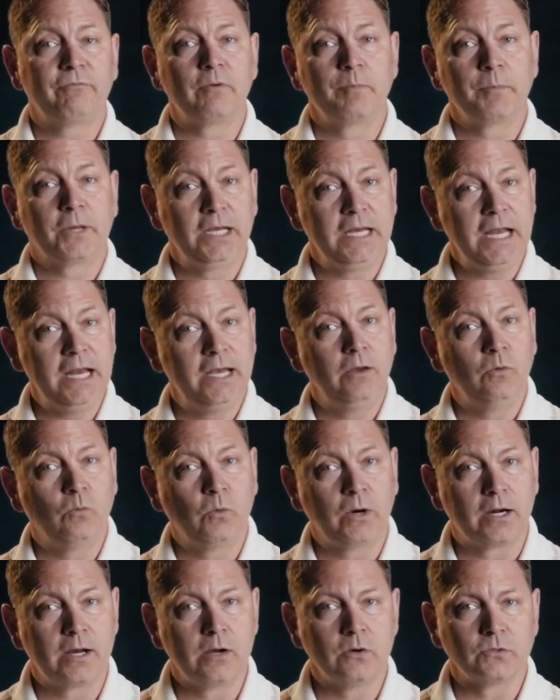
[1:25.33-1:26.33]
from Canadian
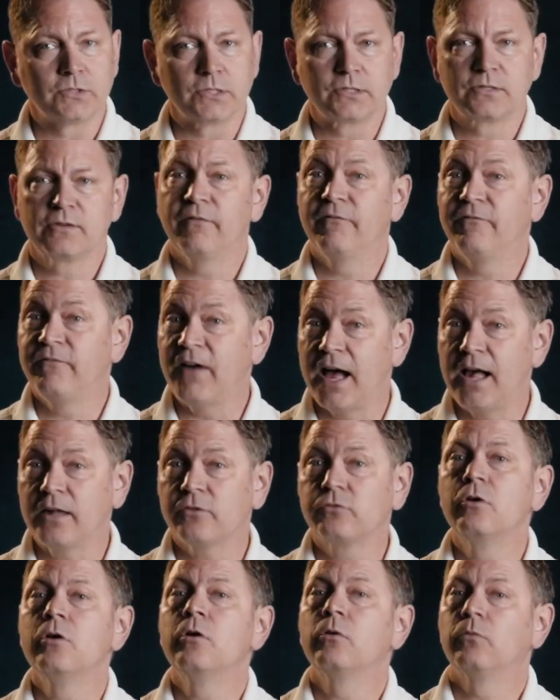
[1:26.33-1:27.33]
warehouses, fast,
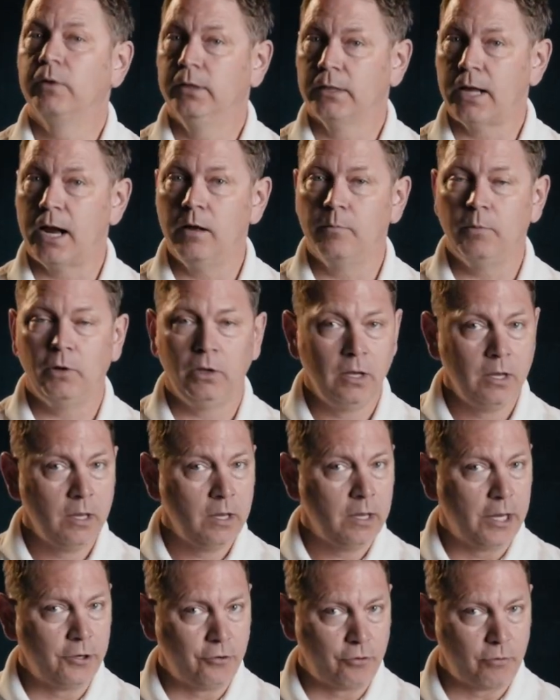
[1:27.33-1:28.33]
reliable,
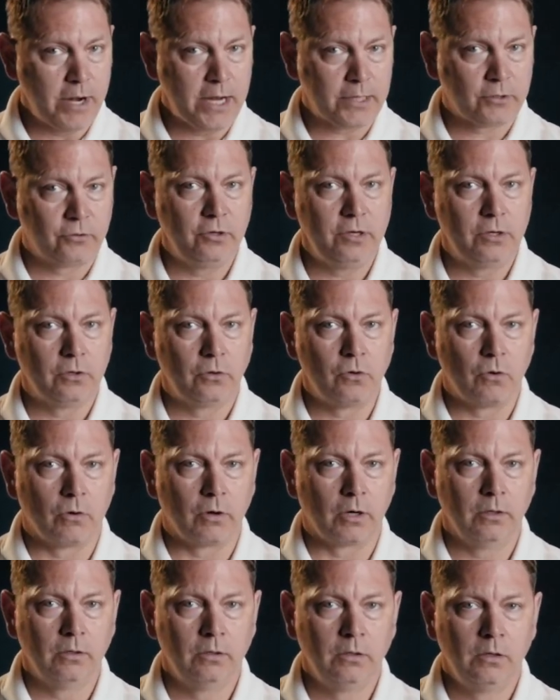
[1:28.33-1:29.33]
and direct to your door.
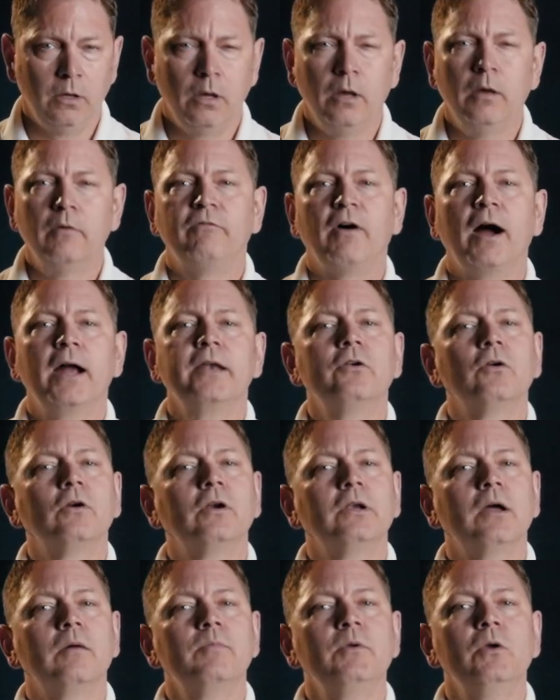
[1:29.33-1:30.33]
Find your
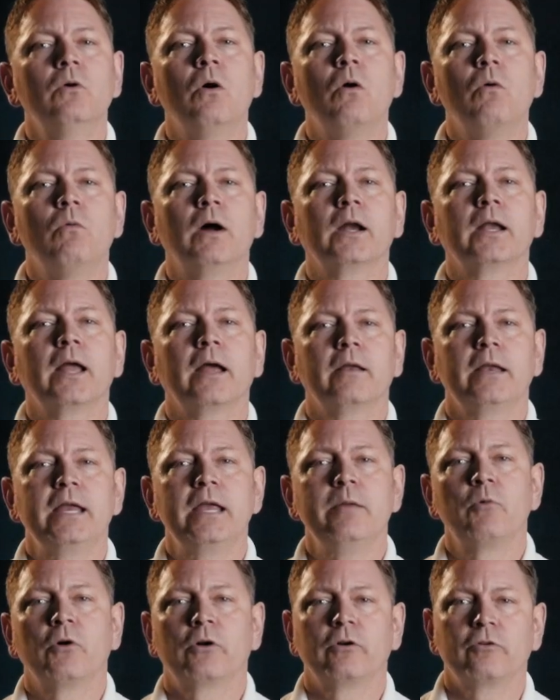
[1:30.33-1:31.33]
W01 at
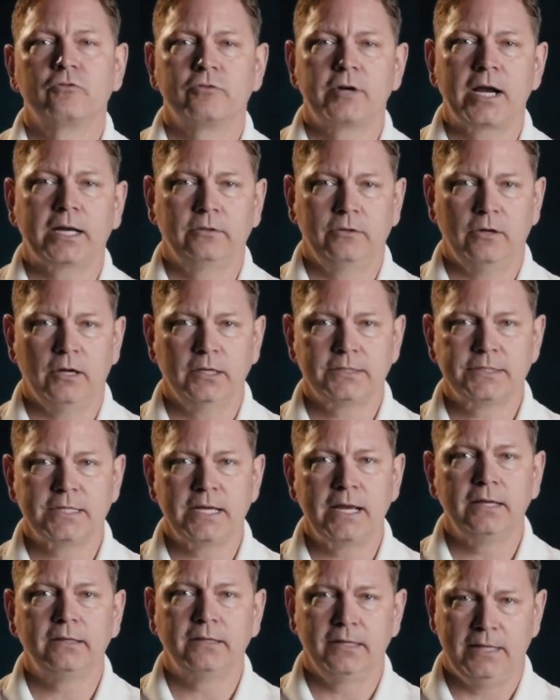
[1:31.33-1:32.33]

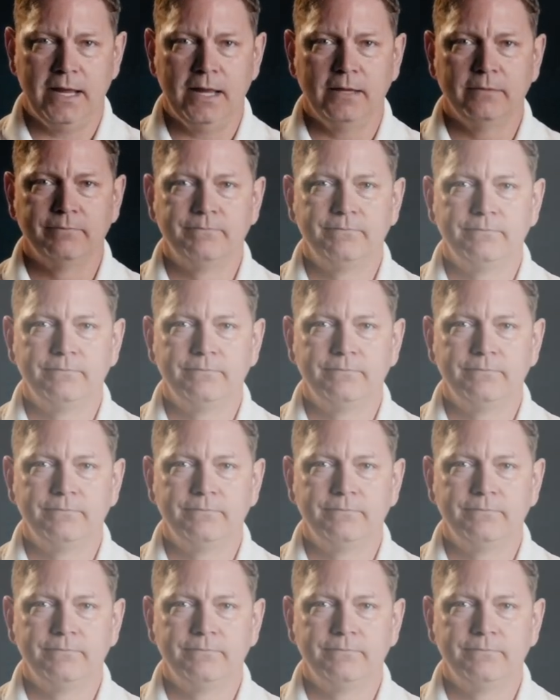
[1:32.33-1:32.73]
emotorsdirect.ca today.